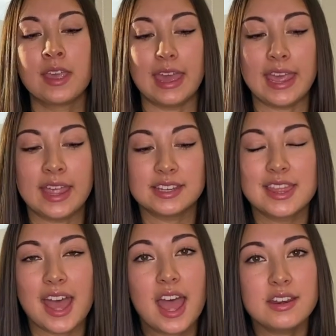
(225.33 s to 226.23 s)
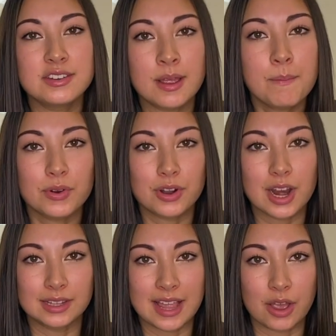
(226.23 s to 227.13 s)
And that number
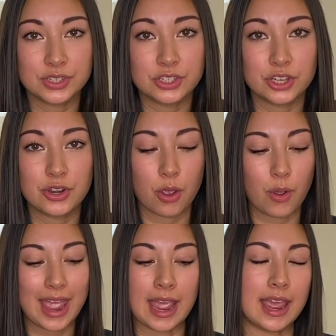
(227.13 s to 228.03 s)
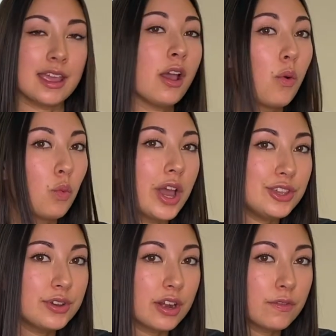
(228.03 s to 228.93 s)
allows us to know A, what
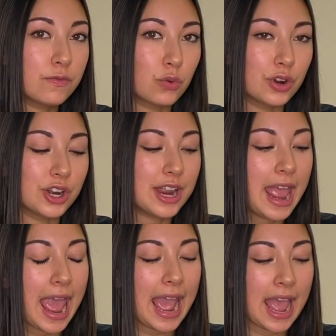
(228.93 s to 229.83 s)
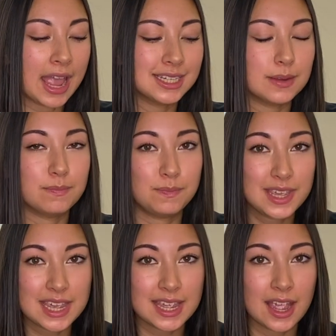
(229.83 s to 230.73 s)
you can afford, and
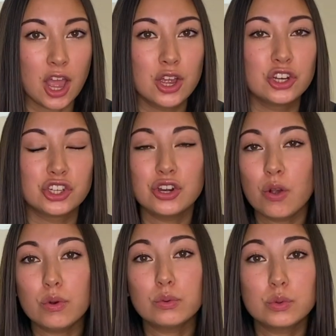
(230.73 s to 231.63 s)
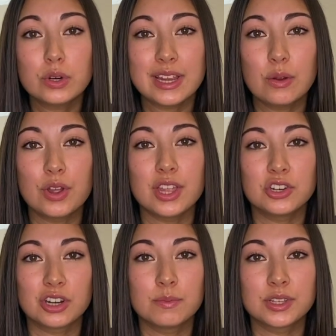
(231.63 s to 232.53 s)
B, to know what we're working with in
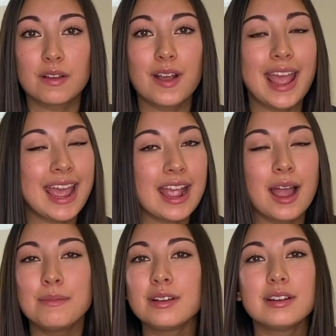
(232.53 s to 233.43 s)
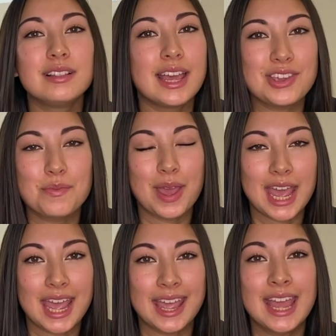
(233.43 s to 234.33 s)
terms of, A, I'm not gonna let you
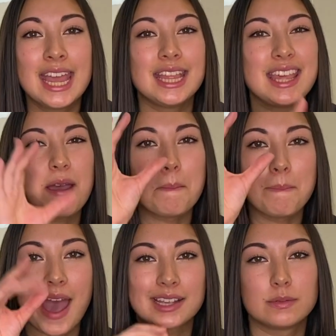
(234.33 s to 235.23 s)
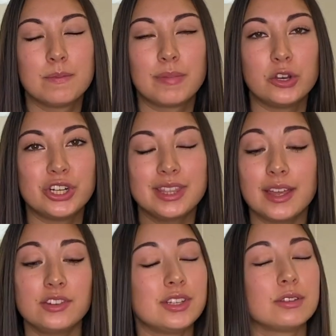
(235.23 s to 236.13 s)
pay the maximum budget.
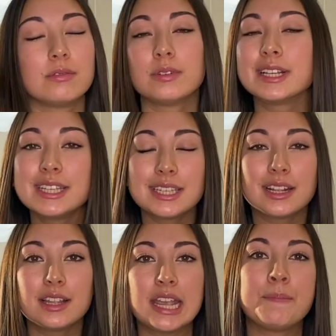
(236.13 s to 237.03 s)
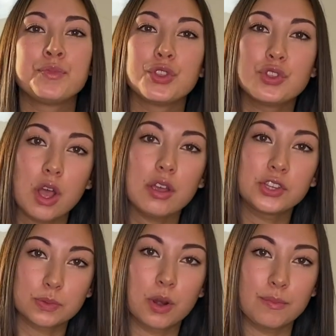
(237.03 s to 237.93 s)
That's just realistically not a
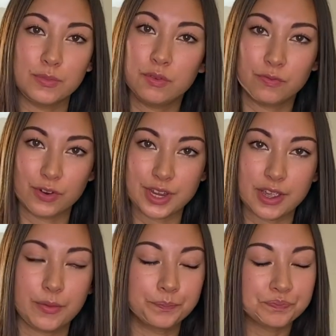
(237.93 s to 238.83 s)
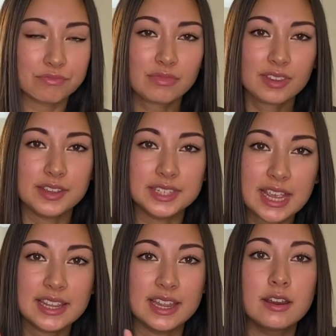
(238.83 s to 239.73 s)
smart move for you.
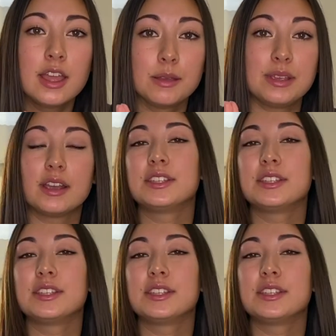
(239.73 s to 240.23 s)
Second, because